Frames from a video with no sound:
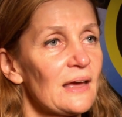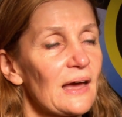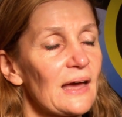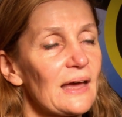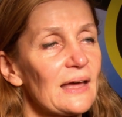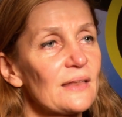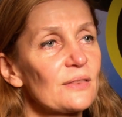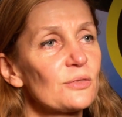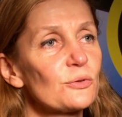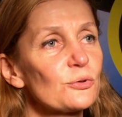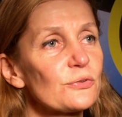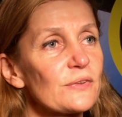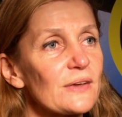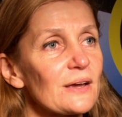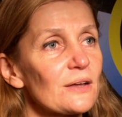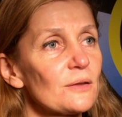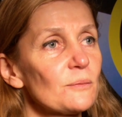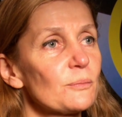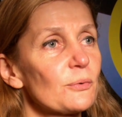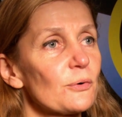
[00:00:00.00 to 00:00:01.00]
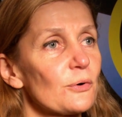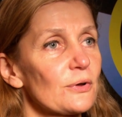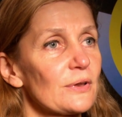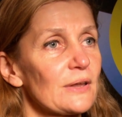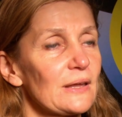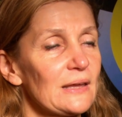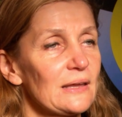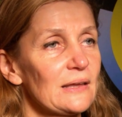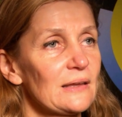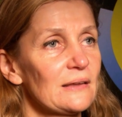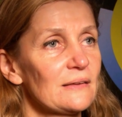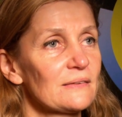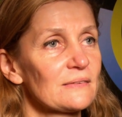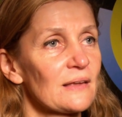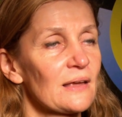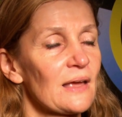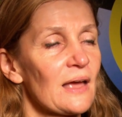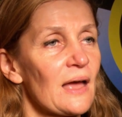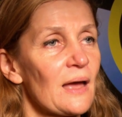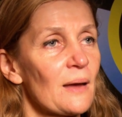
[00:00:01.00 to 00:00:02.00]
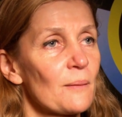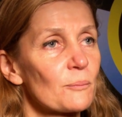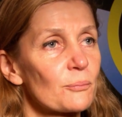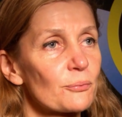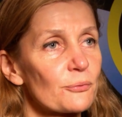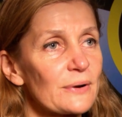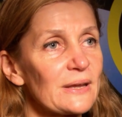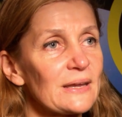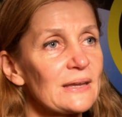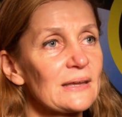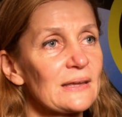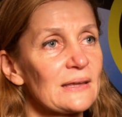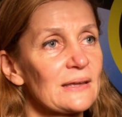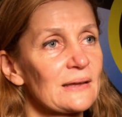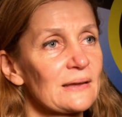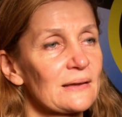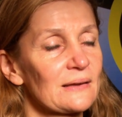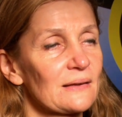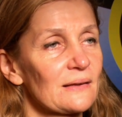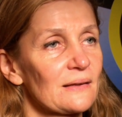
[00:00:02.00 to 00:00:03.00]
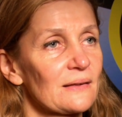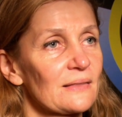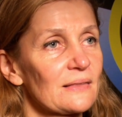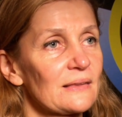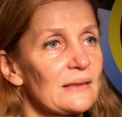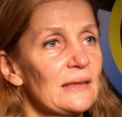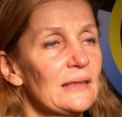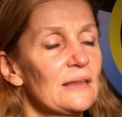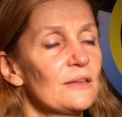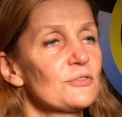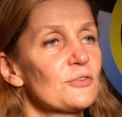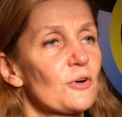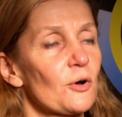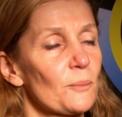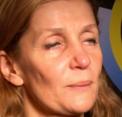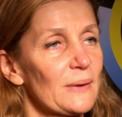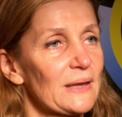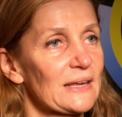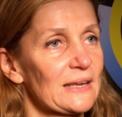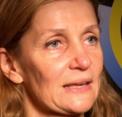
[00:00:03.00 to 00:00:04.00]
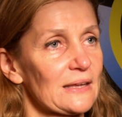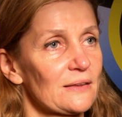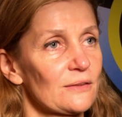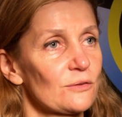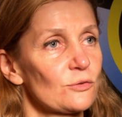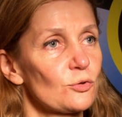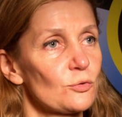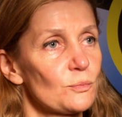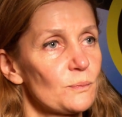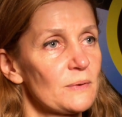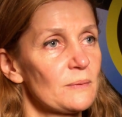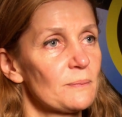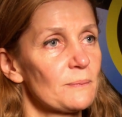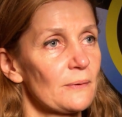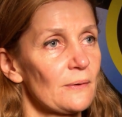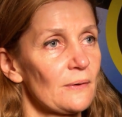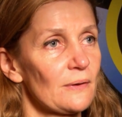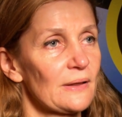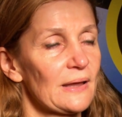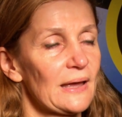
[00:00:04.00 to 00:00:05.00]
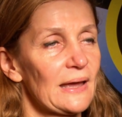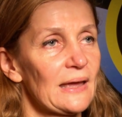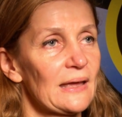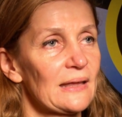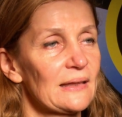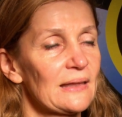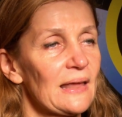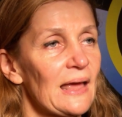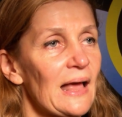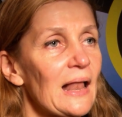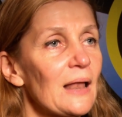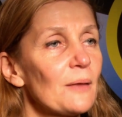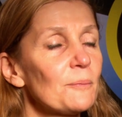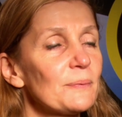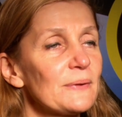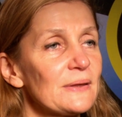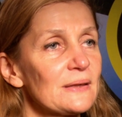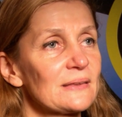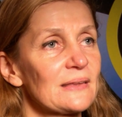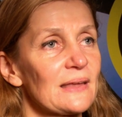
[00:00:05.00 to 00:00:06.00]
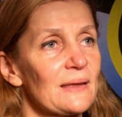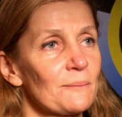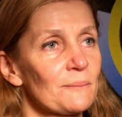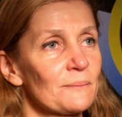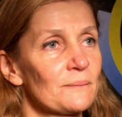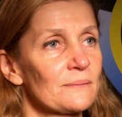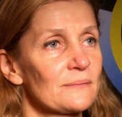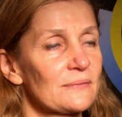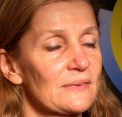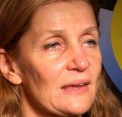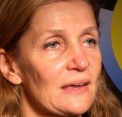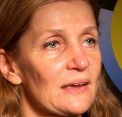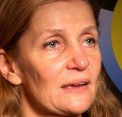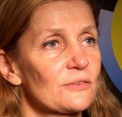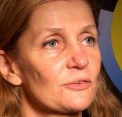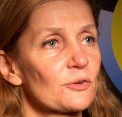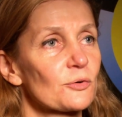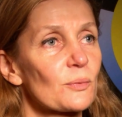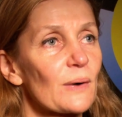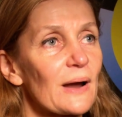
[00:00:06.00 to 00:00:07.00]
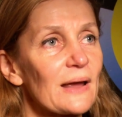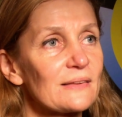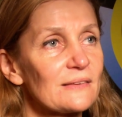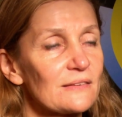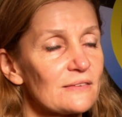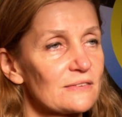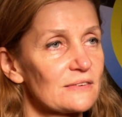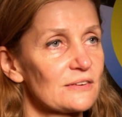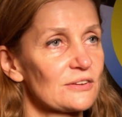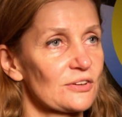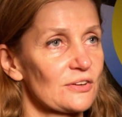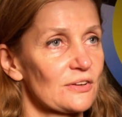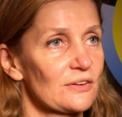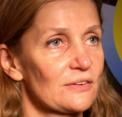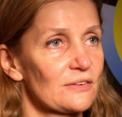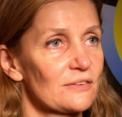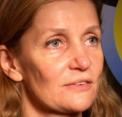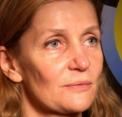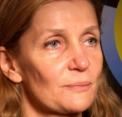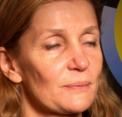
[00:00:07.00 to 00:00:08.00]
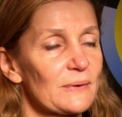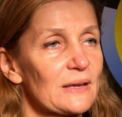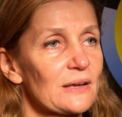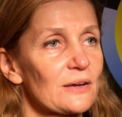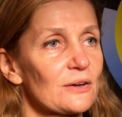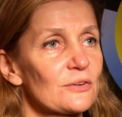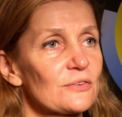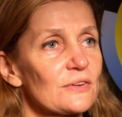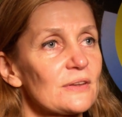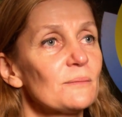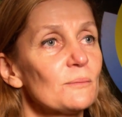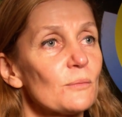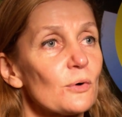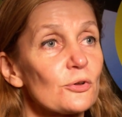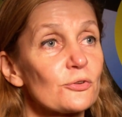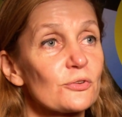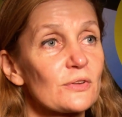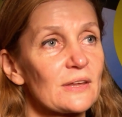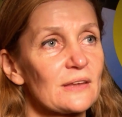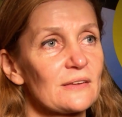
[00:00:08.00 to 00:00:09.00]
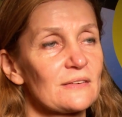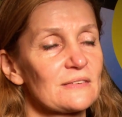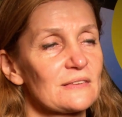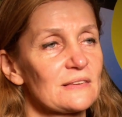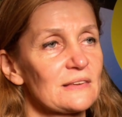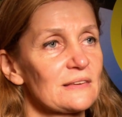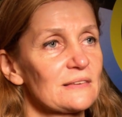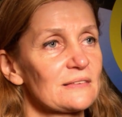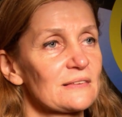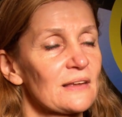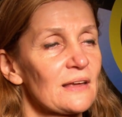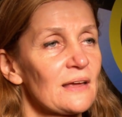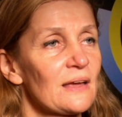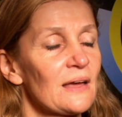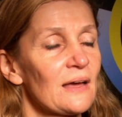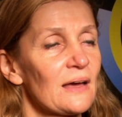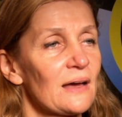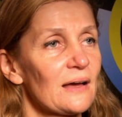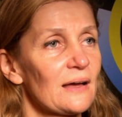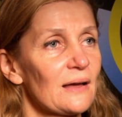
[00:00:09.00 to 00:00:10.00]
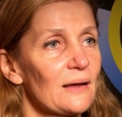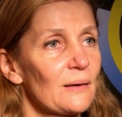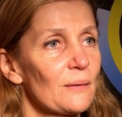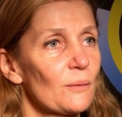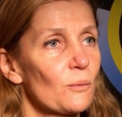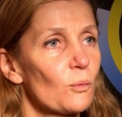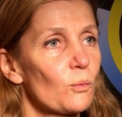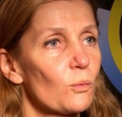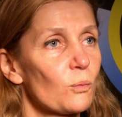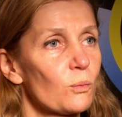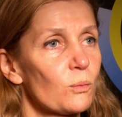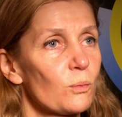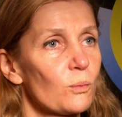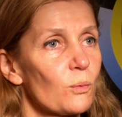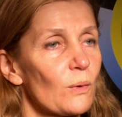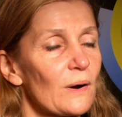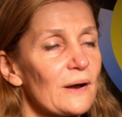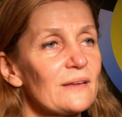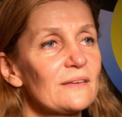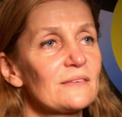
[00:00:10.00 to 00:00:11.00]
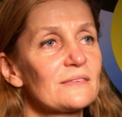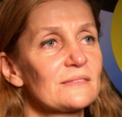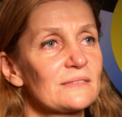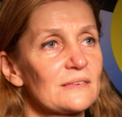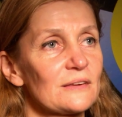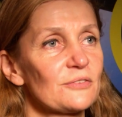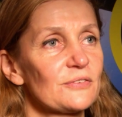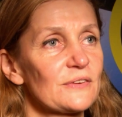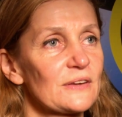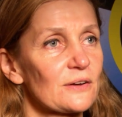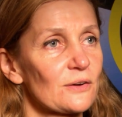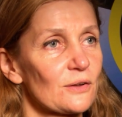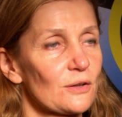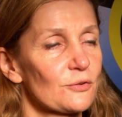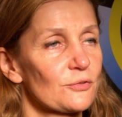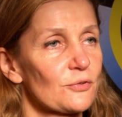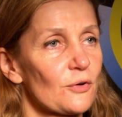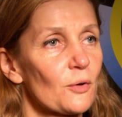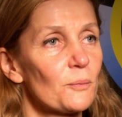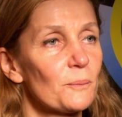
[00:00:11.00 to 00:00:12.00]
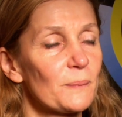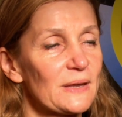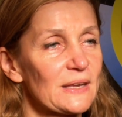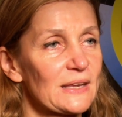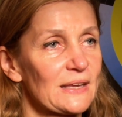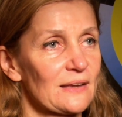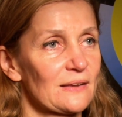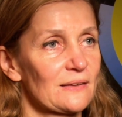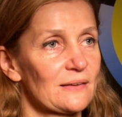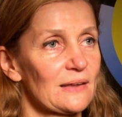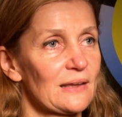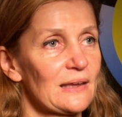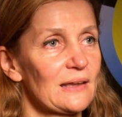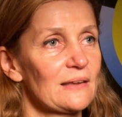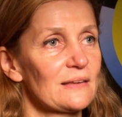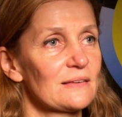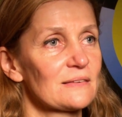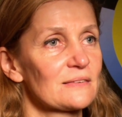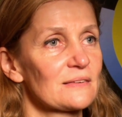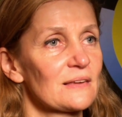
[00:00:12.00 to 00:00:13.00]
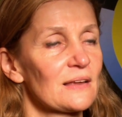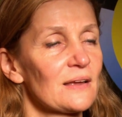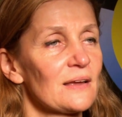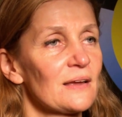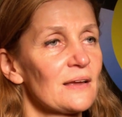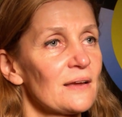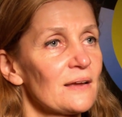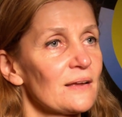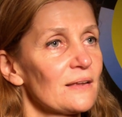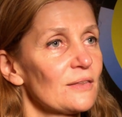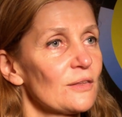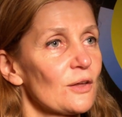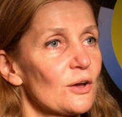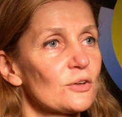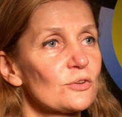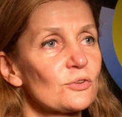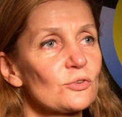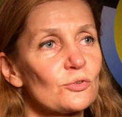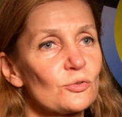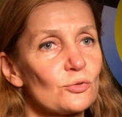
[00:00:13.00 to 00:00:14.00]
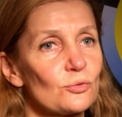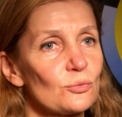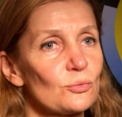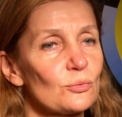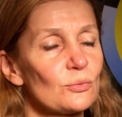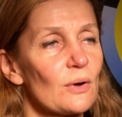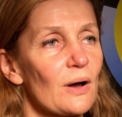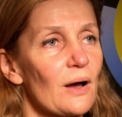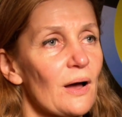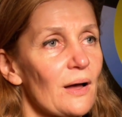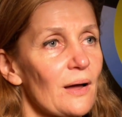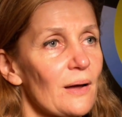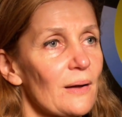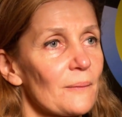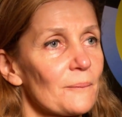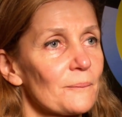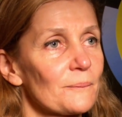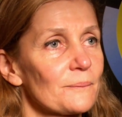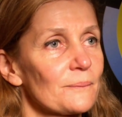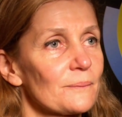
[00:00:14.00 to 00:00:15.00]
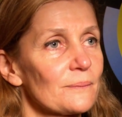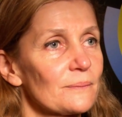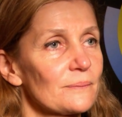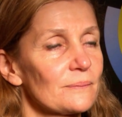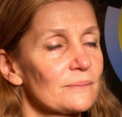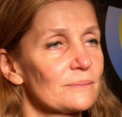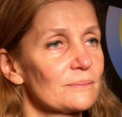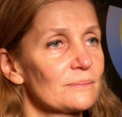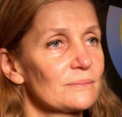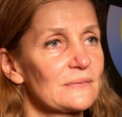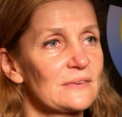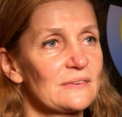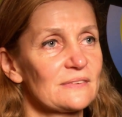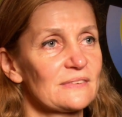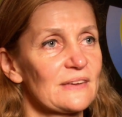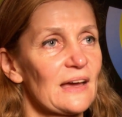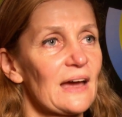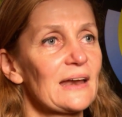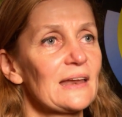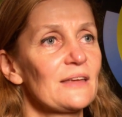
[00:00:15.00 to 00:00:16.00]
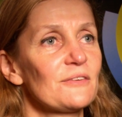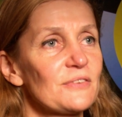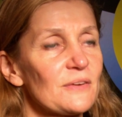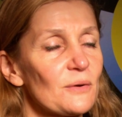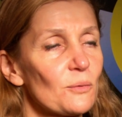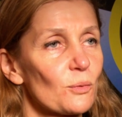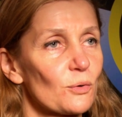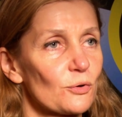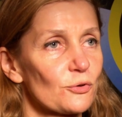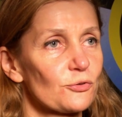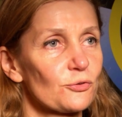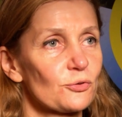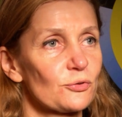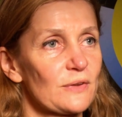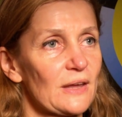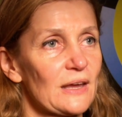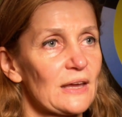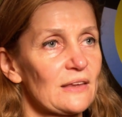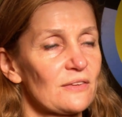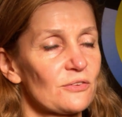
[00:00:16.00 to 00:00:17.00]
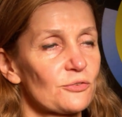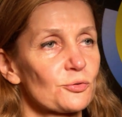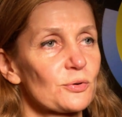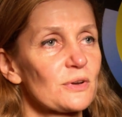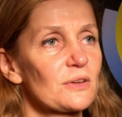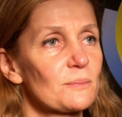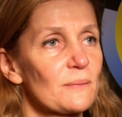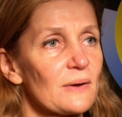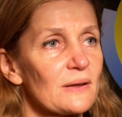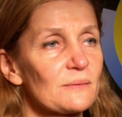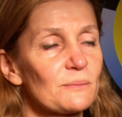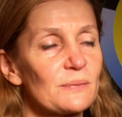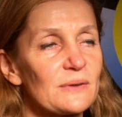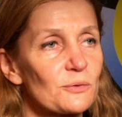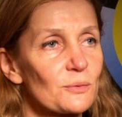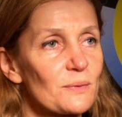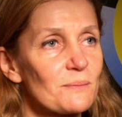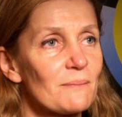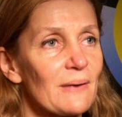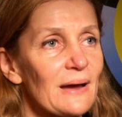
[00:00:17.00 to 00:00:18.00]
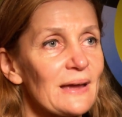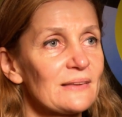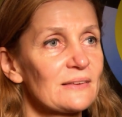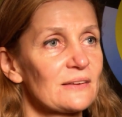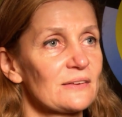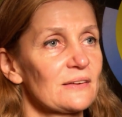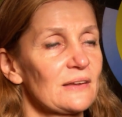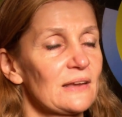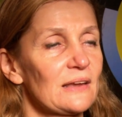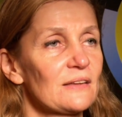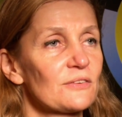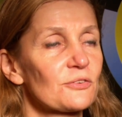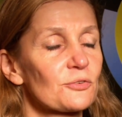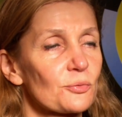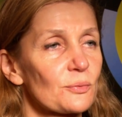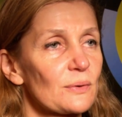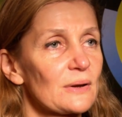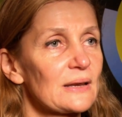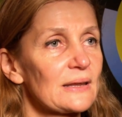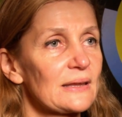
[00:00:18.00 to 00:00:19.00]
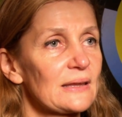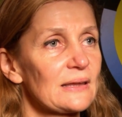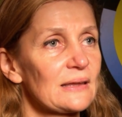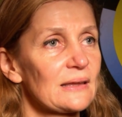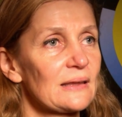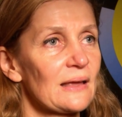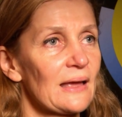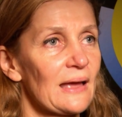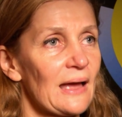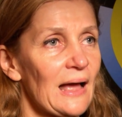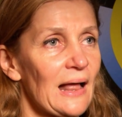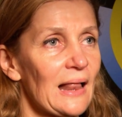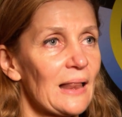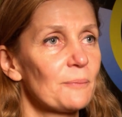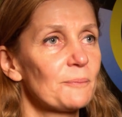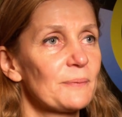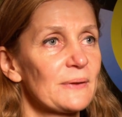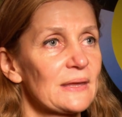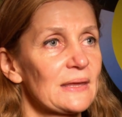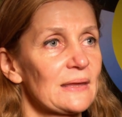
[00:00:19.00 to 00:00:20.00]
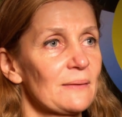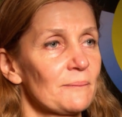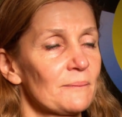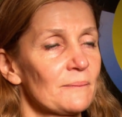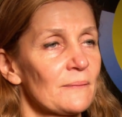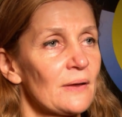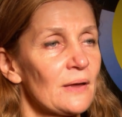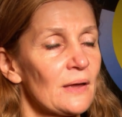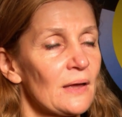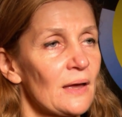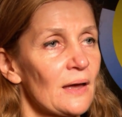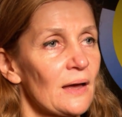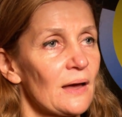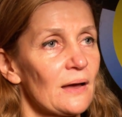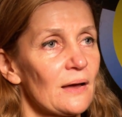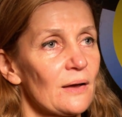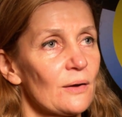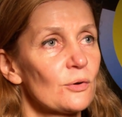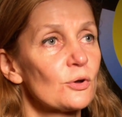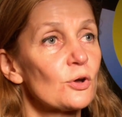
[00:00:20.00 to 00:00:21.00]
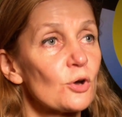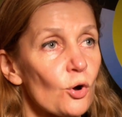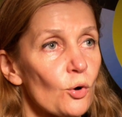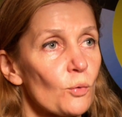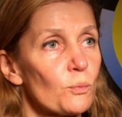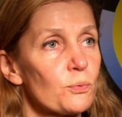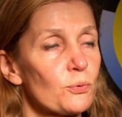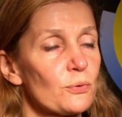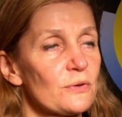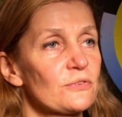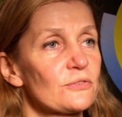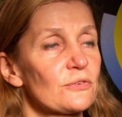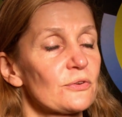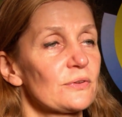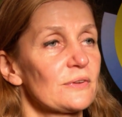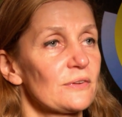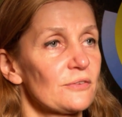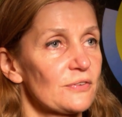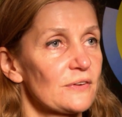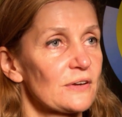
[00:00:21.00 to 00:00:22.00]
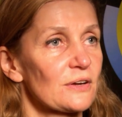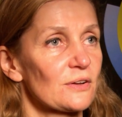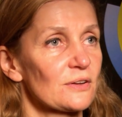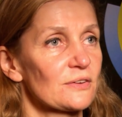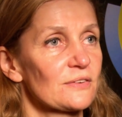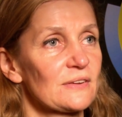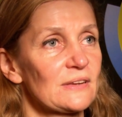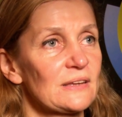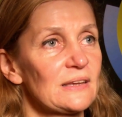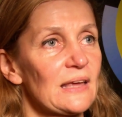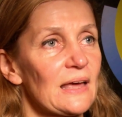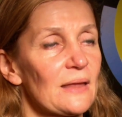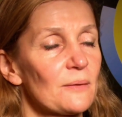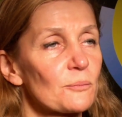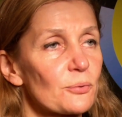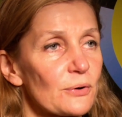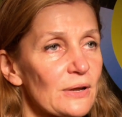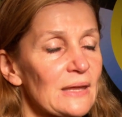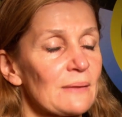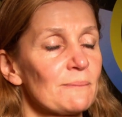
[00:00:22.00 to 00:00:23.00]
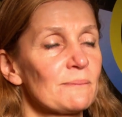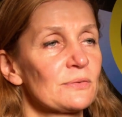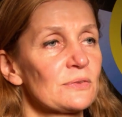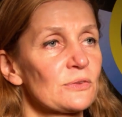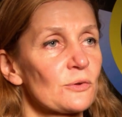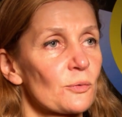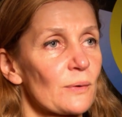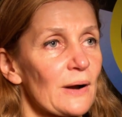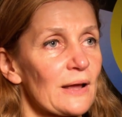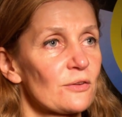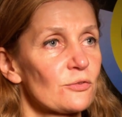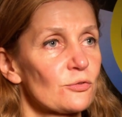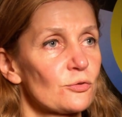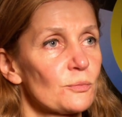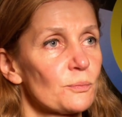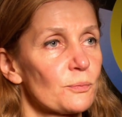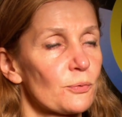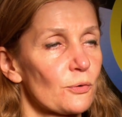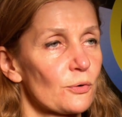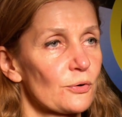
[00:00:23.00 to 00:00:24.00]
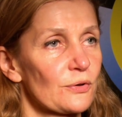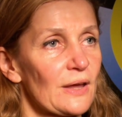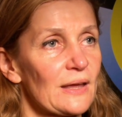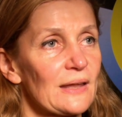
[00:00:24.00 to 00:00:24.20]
And the second point is bringing the information to people and helping them take the right decisions. Because in most cases, what is difficult for a patient is not to decide if he wants to take his treatment, be reminded. It's really helping him cope with the difficulty and bring him the right support.